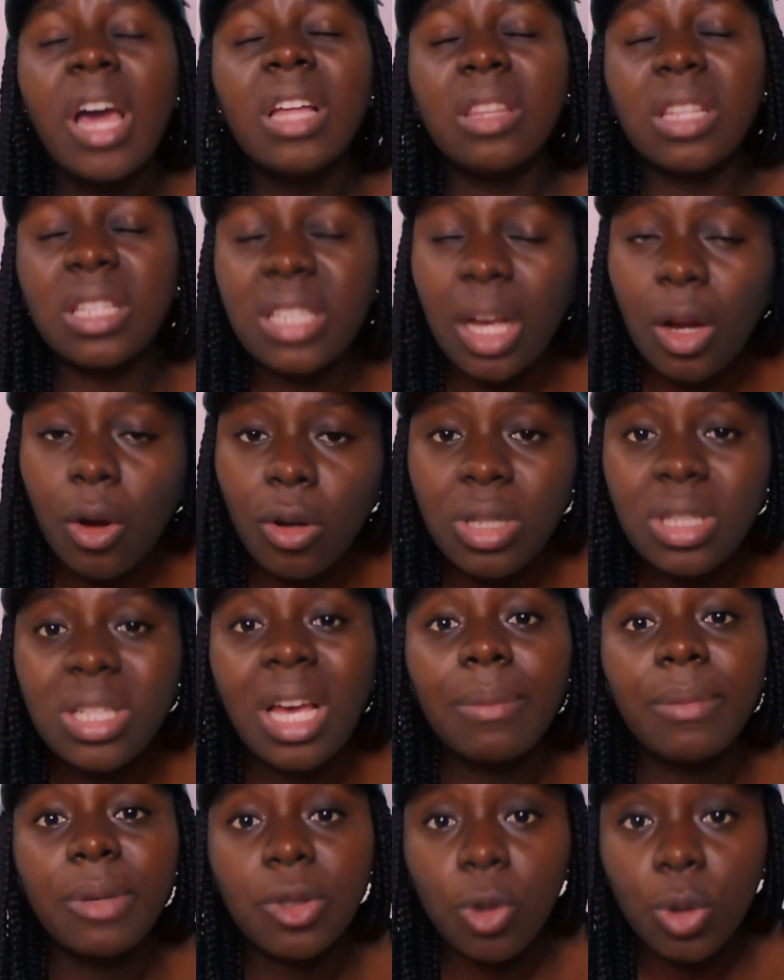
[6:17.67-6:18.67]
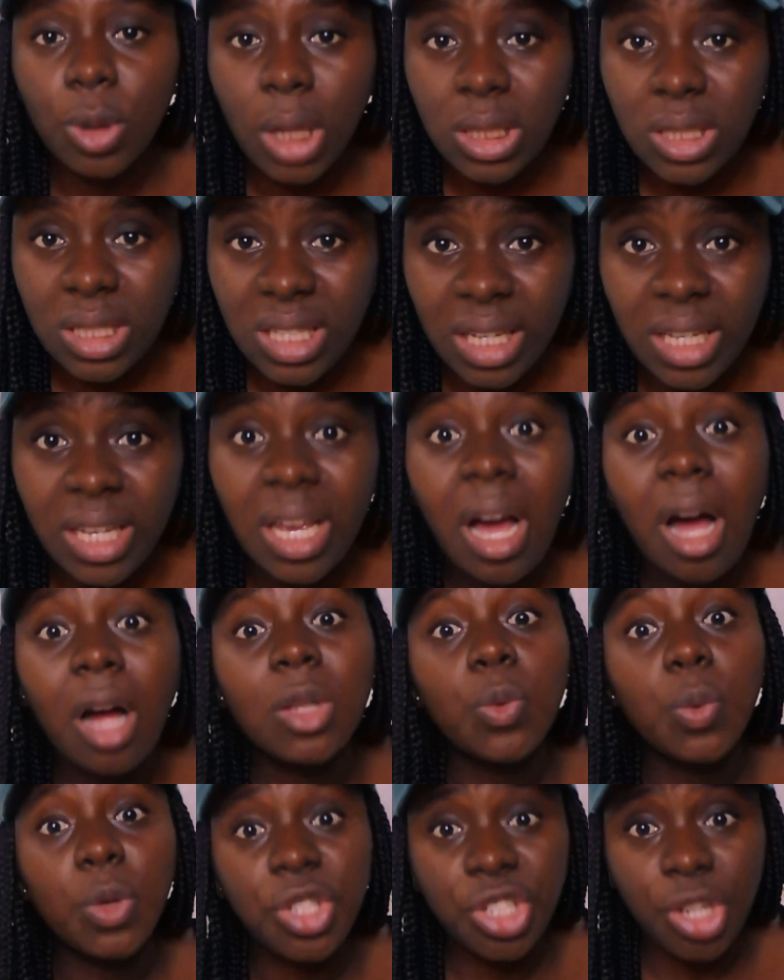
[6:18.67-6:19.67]
The second time he told her to take it
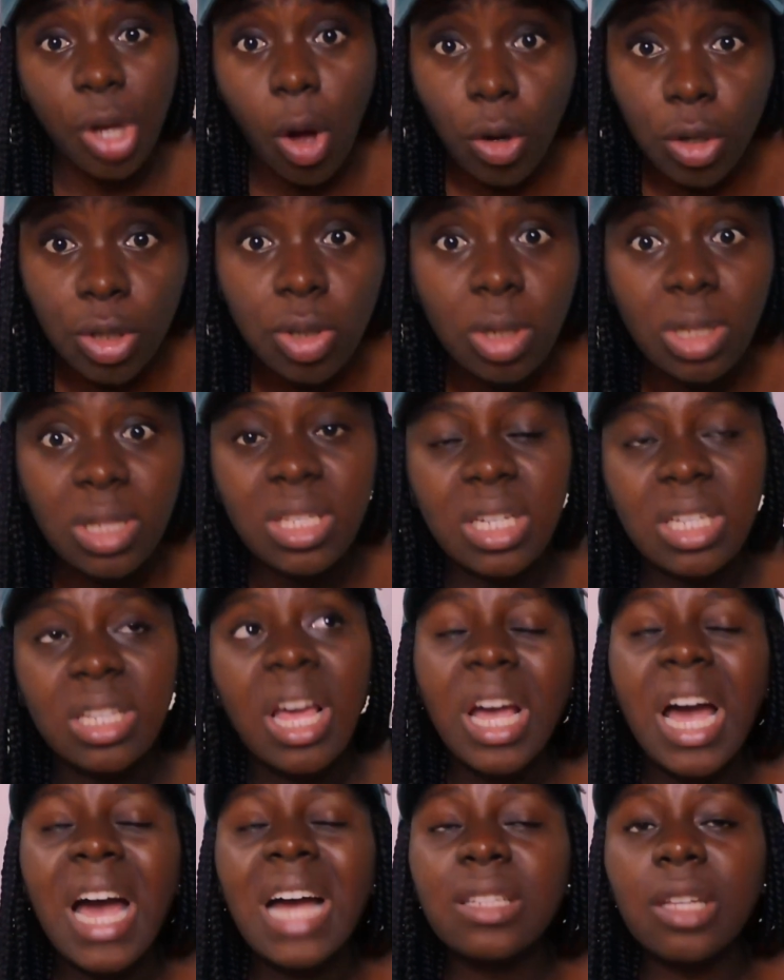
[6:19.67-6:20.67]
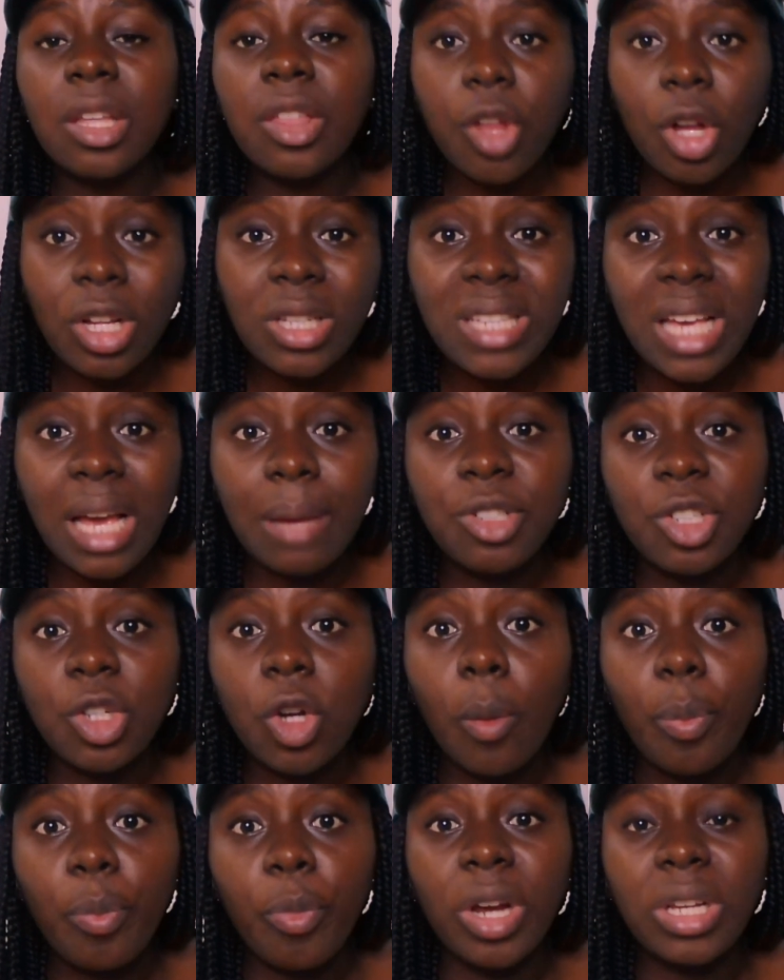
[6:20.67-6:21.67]
out, which she also did. And the third time she
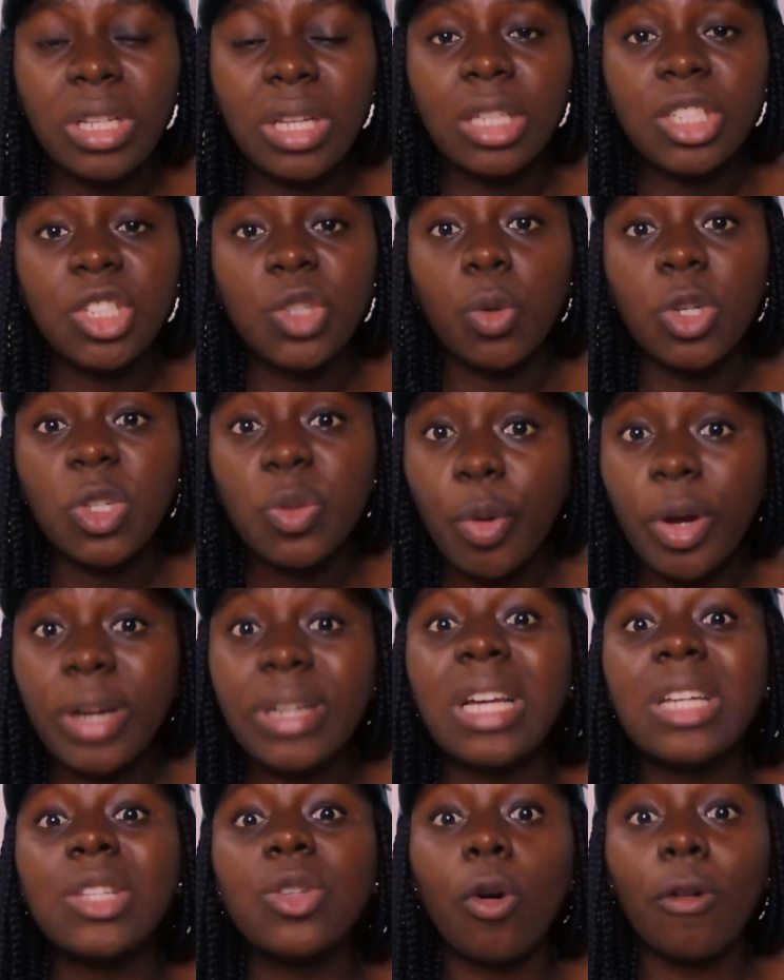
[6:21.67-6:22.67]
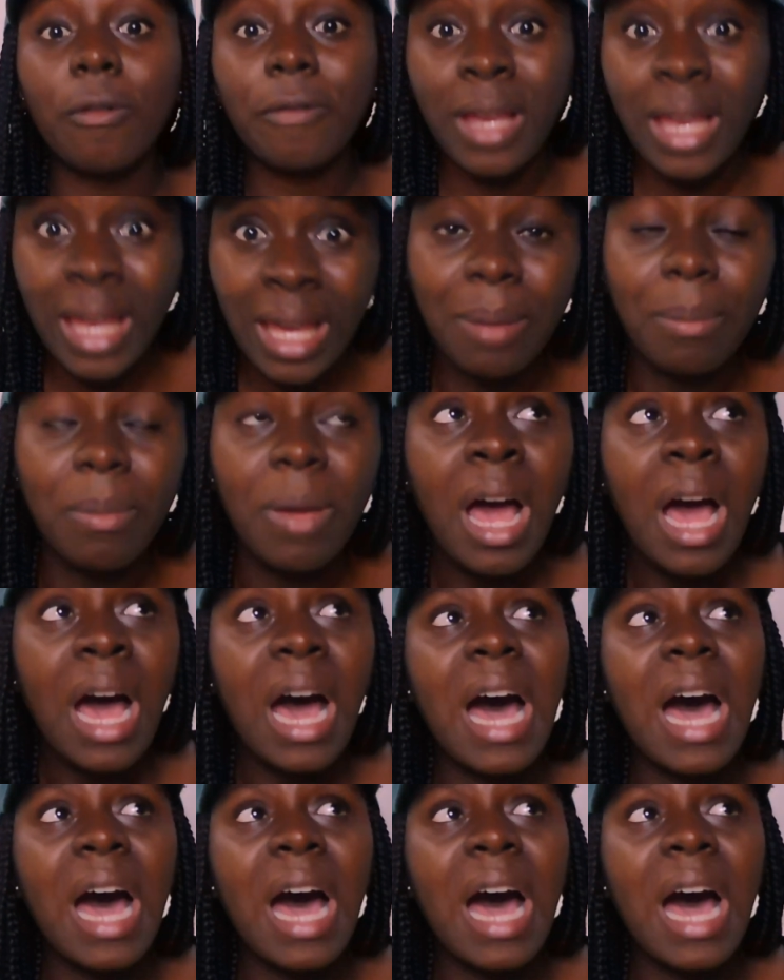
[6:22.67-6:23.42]
got pregnant, she was pregnant of him.